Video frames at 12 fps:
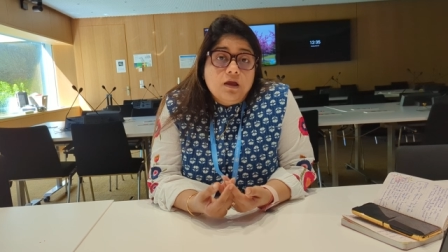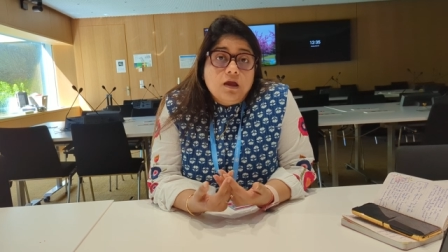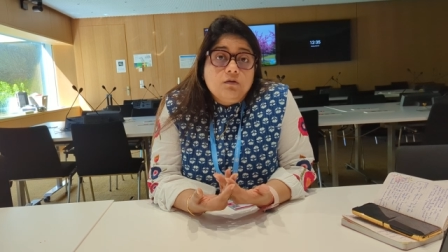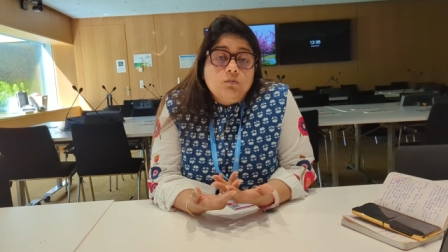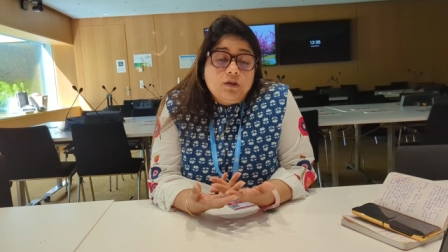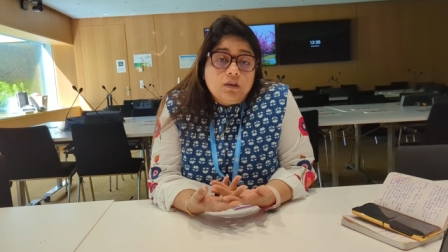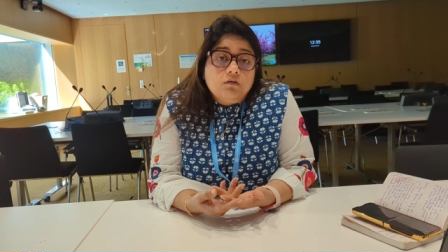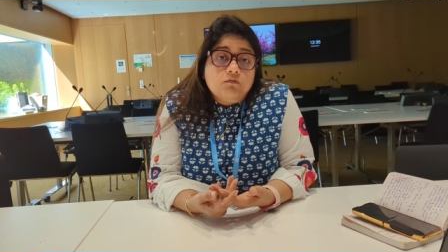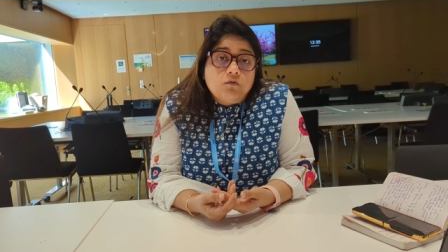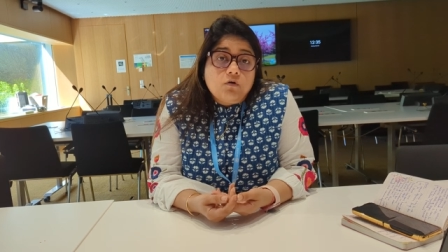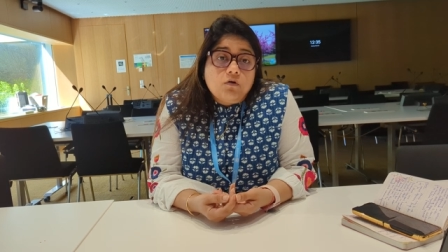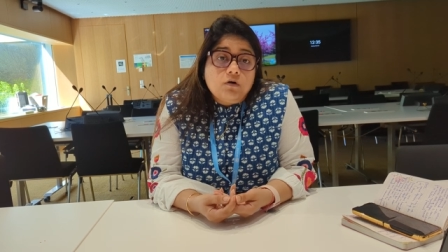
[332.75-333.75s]
and waiting
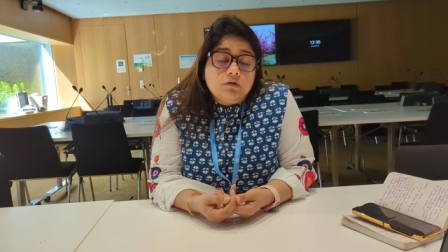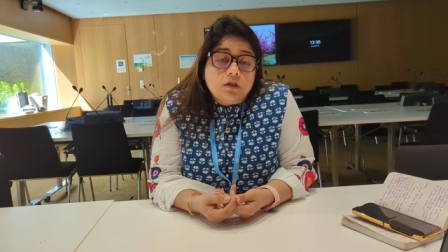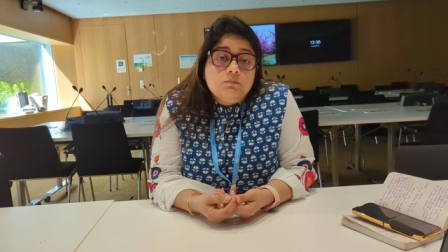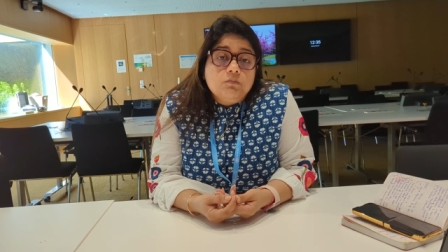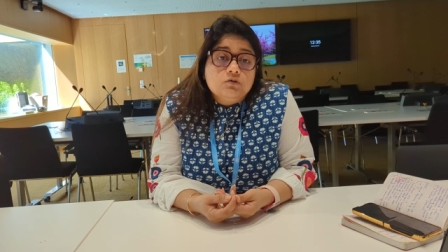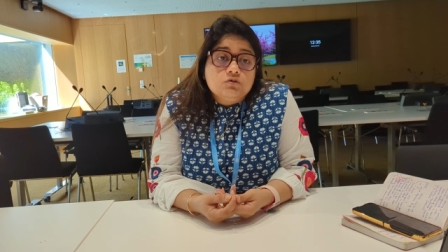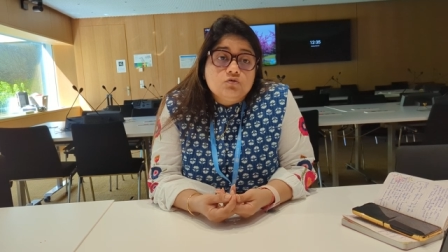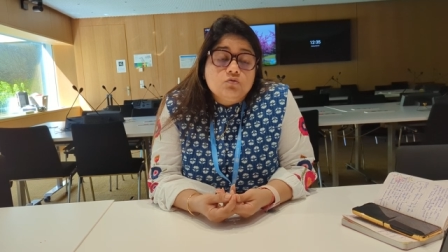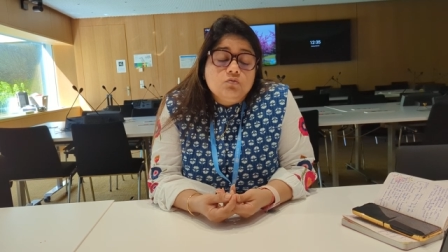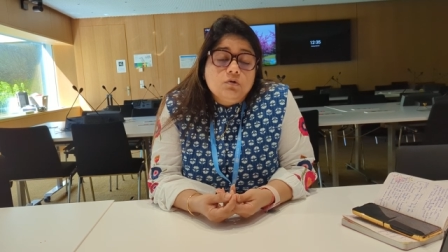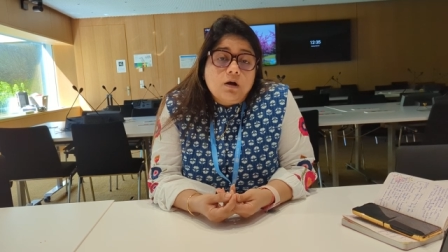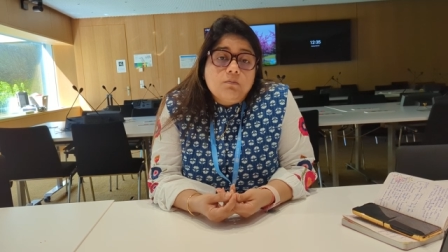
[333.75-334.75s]
for inputs to
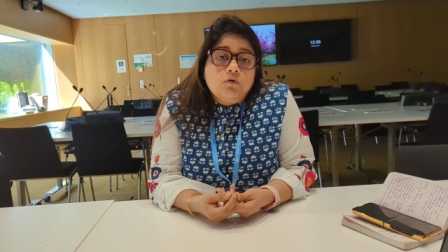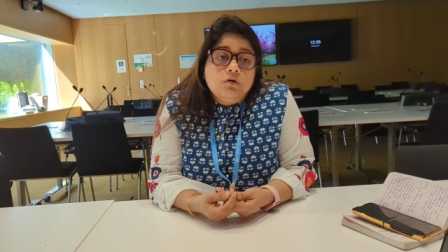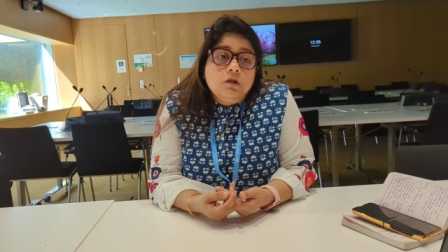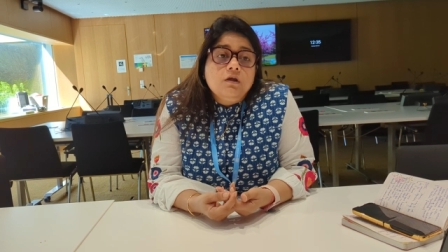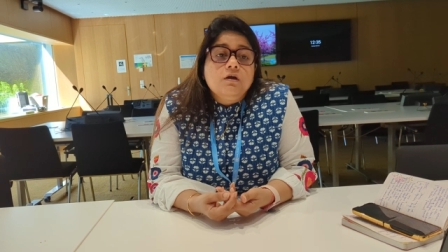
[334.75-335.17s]
come on